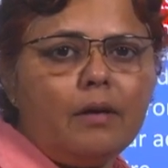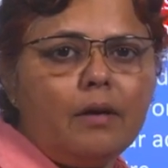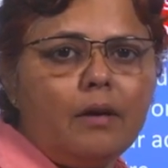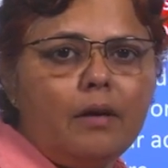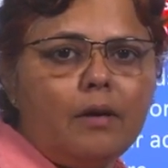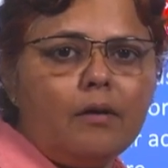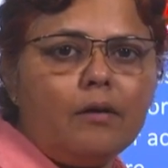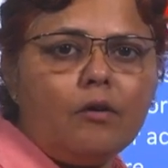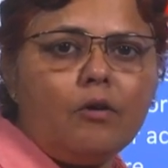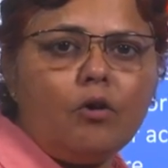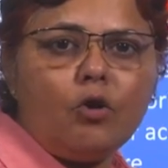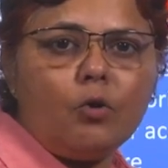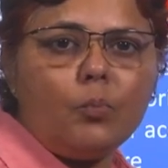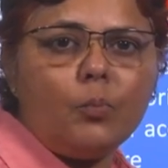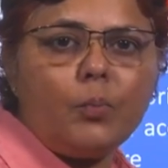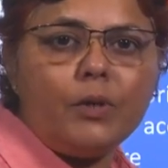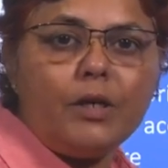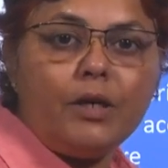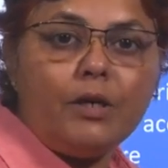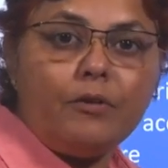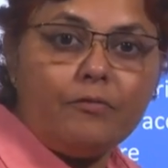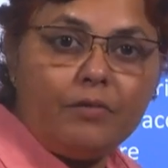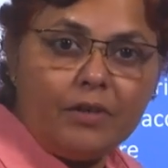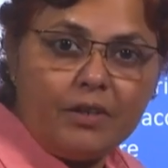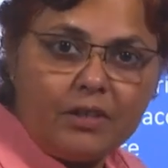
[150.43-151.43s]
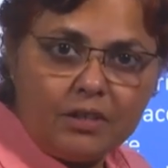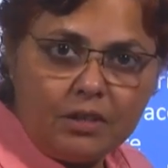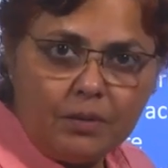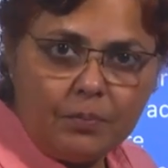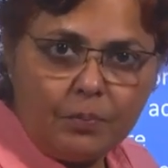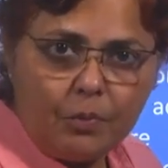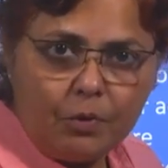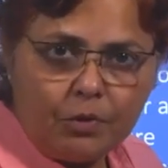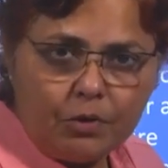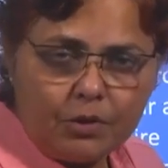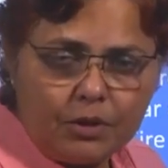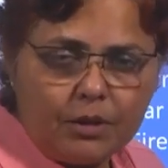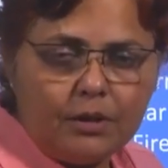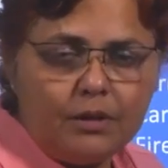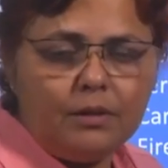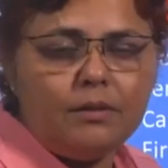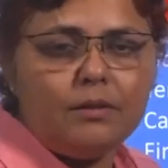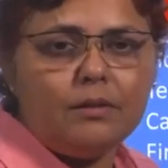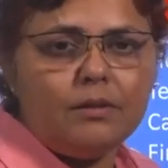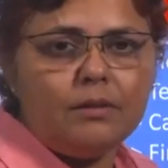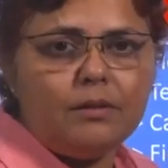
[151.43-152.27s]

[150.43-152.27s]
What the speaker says: a corporate fixed deposit,